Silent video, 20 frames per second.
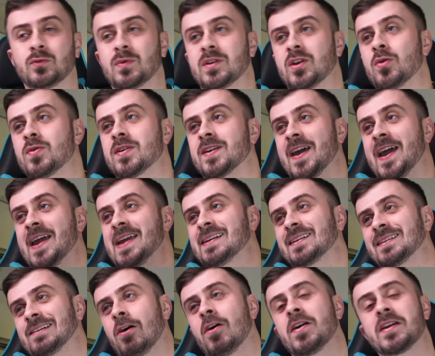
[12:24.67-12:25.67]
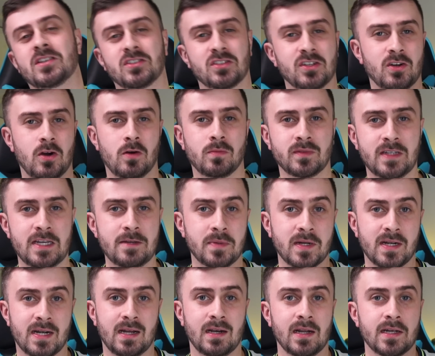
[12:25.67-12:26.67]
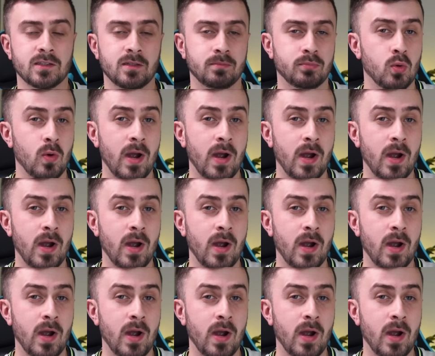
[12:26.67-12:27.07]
we know, Kane likes to come deep and collect the ball